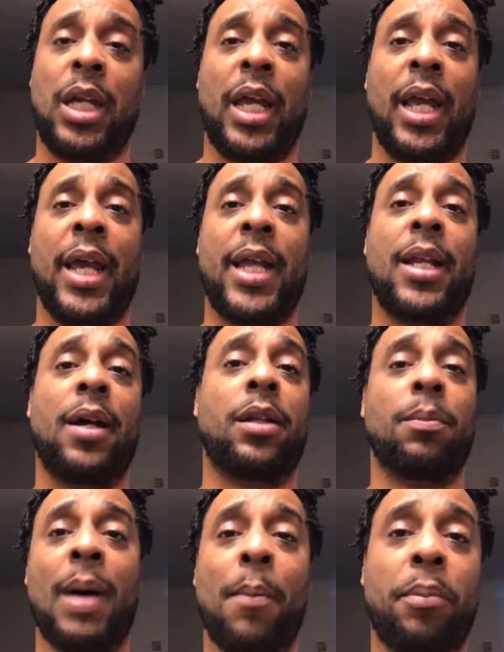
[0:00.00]
And
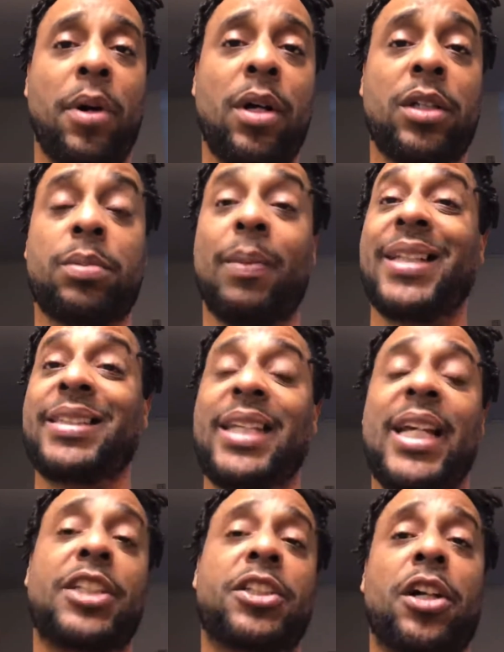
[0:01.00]
my books, my
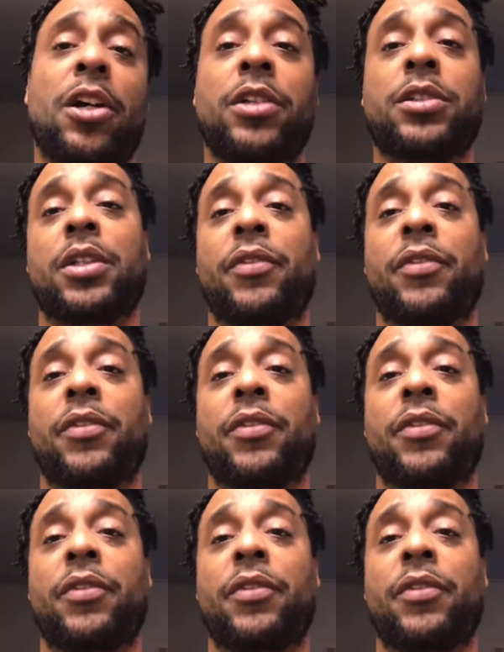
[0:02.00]
t-shirts.